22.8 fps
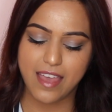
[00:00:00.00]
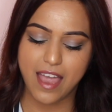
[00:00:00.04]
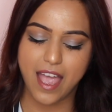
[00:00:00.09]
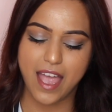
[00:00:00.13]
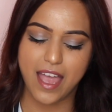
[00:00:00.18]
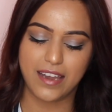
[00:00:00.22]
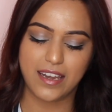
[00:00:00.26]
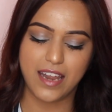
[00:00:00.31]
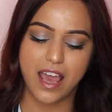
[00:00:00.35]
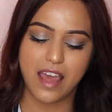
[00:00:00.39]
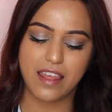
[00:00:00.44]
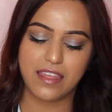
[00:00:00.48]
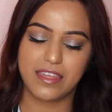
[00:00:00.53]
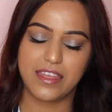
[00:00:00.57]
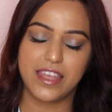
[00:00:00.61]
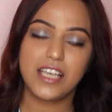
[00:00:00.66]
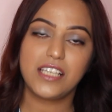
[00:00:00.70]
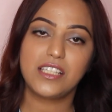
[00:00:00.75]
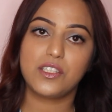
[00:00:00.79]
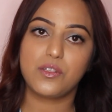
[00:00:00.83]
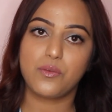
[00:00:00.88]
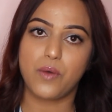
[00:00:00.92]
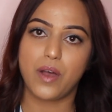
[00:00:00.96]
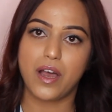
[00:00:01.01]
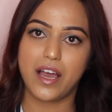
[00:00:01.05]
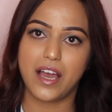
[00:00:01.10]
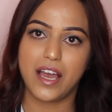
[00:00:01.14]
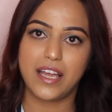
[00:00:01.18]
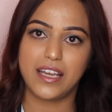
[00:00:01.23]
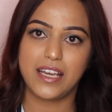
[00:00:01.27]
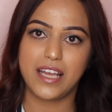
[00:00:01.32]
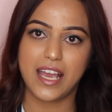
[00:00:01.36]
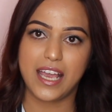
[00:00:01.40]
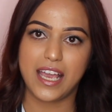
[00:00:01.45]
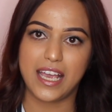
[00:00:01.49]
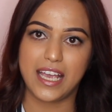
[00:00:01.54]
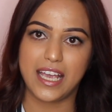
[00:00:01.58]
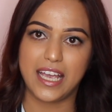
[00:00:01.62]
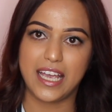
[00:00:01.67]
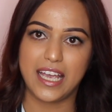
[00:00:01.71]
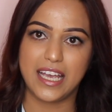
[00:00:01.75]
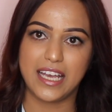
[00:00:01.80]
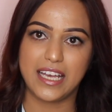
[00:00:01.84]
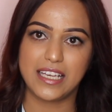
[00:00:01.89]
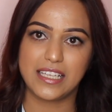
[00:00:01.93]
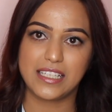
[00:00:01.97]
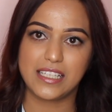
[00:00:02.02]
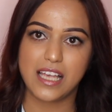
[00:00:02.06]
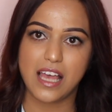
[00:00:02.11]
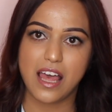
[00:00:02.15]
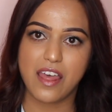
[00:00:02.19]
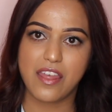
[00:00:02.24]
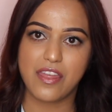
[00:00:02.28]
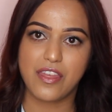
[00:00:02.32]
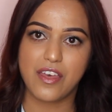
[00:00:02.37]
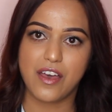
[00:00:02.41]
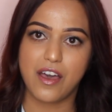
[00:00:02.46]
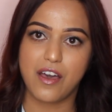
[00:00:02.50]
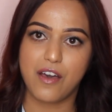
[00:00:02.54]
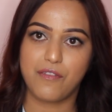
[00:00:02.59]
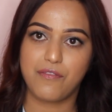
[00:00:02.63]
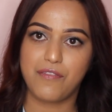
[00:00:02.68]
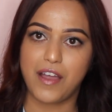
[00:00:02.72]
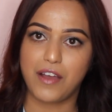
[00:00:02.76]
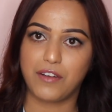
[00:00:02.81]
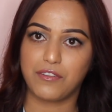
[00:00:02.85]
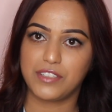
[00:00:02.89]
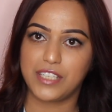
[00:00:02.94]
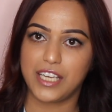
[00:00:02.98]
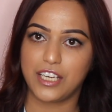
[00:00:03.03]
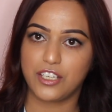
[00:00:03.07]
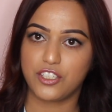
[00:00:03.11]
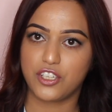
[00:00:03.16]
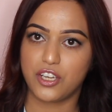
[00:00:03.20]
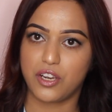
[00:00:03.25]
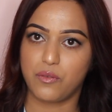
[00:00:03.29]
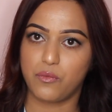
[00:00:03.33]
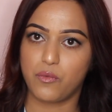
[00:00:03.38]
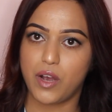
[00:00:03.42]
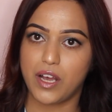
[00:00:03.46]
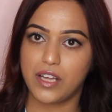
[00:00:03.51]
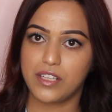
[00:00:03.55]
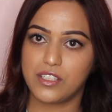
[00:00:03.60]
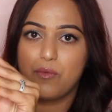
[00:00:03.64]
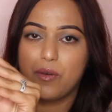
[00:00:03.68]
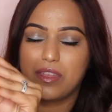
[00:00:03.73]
then this one is the foundation one.